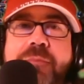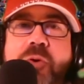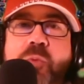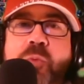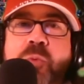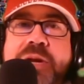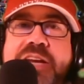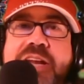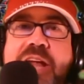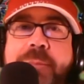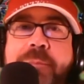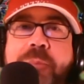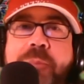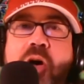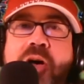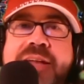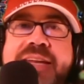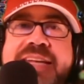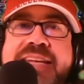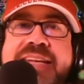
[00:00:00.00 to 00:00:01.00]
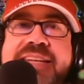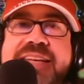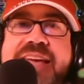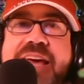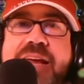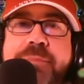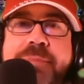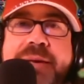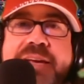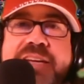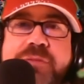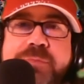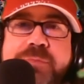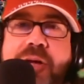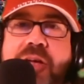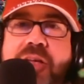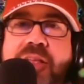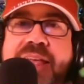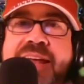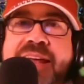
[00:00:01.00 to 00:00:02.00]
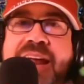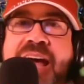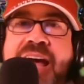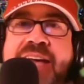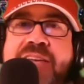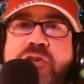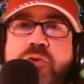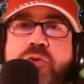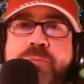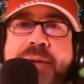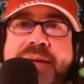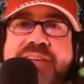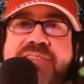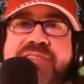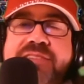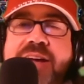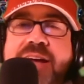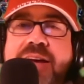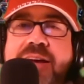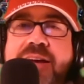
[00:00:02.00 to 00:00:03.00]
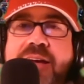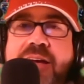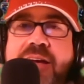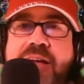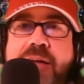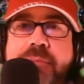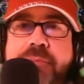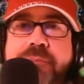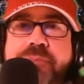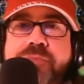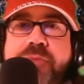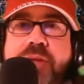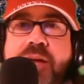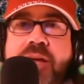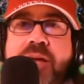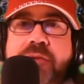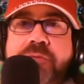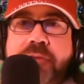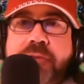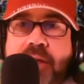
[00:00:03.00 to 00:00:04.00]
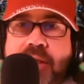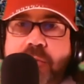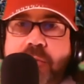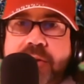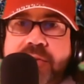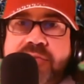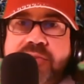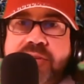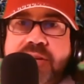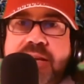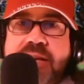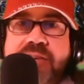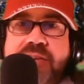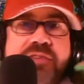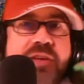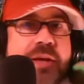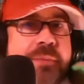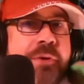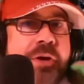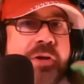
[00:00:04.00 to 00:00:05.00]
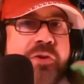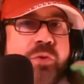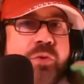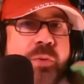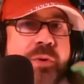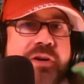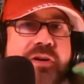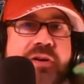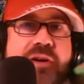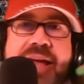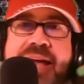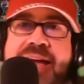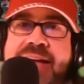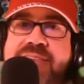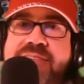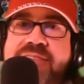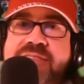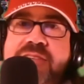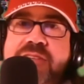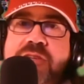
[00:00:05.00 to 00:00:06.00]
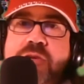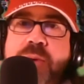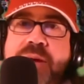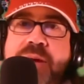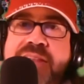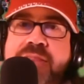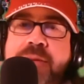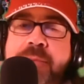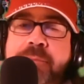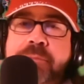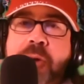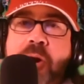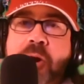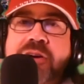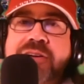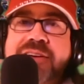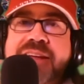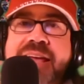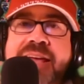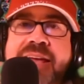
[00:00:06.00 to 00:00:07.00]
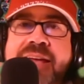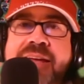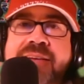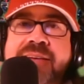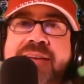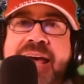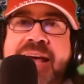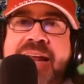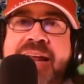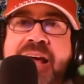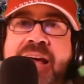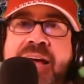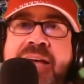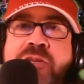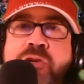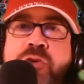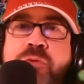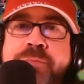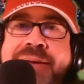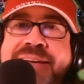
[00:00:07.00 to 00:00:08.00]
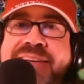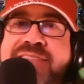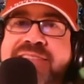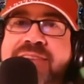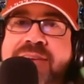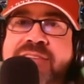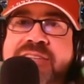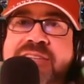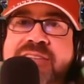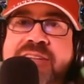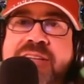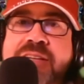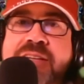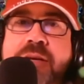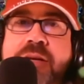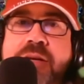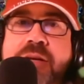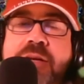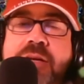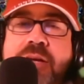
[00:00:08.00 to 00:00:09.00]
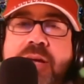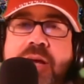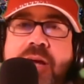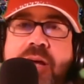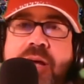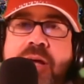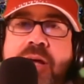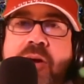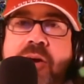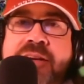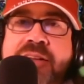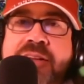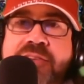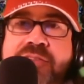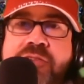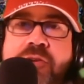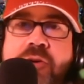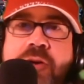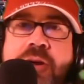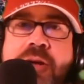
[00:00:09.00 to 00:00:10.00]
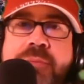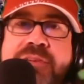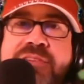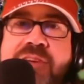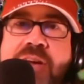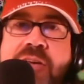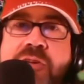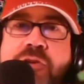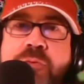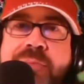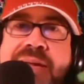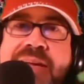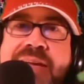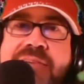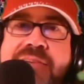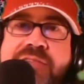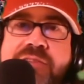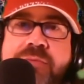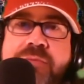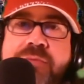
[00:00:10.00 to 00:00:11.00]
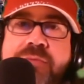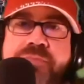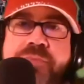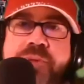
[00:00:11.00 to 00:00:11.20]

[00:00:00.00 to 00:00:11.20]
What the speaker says: Read up on Indiana baseball at iubase.com. Follow us and hit us up on Twitter at @CUatTheBart and at iubase17. On Instagram, it's iubase.